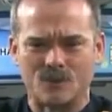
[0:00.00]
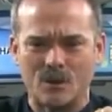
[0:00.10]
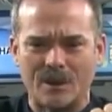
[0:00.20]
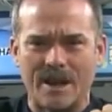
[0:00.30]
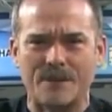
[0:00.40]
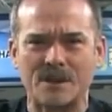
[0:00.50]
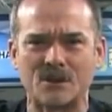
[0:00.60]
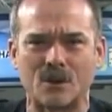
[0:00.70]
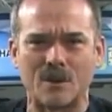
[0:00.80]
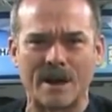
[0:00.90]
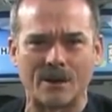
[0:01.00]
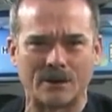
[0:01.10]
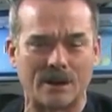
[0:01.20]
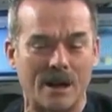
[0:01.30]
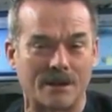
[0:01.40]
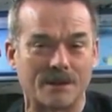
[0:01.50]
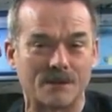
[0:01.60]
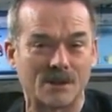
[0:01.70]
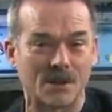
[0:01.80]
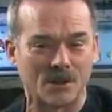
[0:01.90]
What will happen to a wrung out cloth?
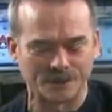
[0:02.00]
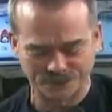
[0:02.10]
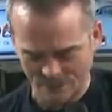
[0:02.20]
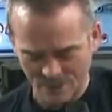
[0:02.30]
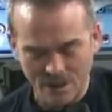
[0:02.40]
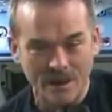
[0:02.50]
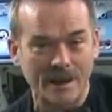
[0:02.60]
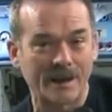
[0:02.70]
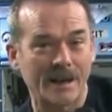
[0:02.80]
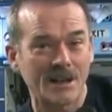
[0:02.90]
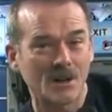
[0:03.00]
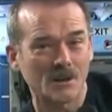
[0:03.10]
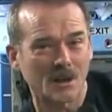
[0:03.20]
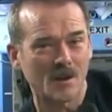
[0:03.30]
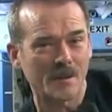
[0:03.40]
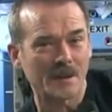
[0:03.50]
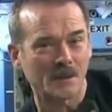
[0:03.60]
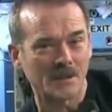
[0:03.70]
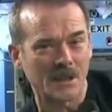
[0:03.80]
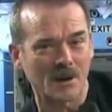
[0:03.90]
So, and had to use
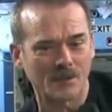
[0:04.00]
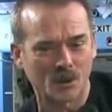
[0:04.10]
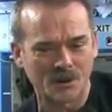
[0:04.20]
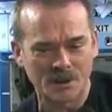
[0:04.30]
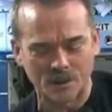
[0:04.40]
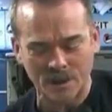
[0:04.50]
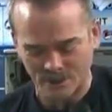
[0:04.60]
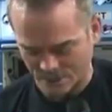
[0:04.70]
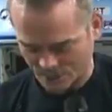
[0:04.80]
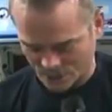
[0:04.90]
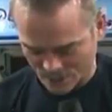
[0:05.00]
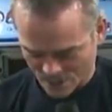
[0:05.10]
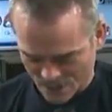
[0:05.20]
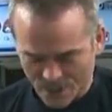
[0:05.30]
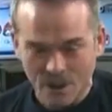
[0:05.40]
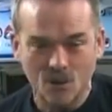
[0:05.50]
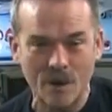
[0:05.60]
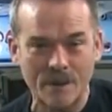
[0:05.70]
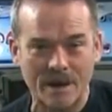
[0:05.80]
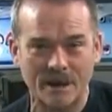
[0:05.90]
equipment that was here on board the space station.
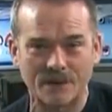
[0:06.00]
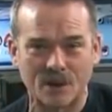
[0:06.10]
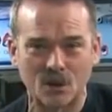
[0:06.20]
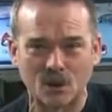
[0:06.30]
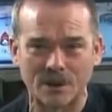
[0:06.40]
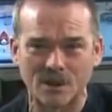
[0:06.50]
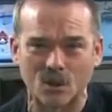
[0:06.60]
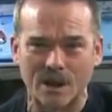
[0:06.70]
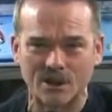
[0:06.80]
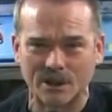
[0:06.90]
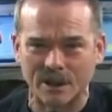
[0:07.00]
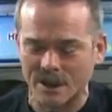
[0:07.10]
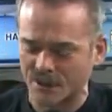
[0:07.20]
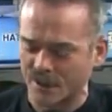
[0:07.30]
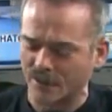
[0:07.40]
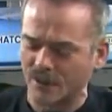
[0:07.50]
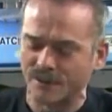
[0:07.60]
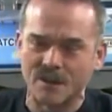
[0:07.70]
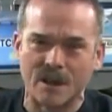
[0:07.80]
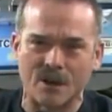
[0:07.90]
We may have the coolest washcloths
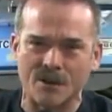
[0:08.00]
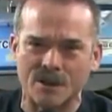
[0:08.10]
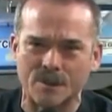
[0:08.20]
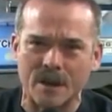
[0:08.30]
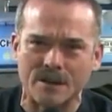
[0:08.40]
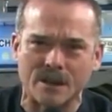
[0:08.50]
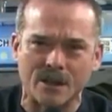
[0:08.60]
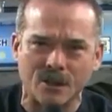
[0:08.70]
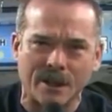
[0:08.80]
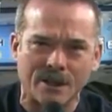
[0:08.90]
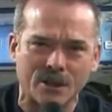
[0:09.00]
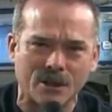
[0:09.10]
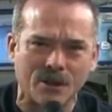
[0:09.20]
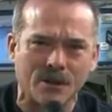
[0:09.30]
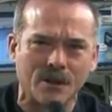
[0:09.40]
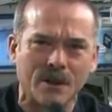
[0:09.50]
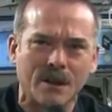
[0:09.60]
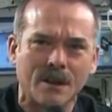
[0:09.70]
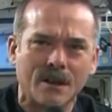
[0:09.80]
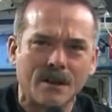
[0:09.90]
ever here on the space station. I'm going to show you.
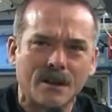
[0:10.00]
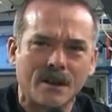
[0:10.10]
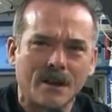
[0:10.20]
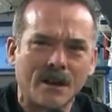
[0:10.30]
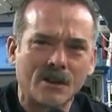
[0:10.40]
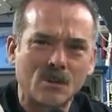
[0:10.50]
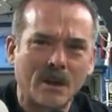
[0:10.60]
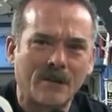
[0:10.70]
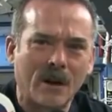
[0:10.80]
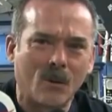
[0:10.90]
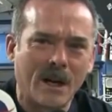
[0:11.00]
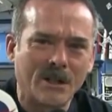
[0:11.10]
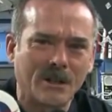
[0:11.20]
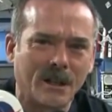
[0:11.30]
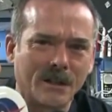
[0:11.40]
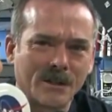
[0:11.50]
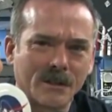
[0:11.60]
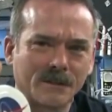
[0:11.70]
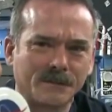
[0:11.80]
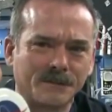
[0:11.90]
Here's one of our
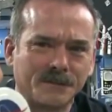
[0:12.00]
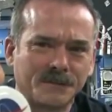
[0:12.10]
washcloths.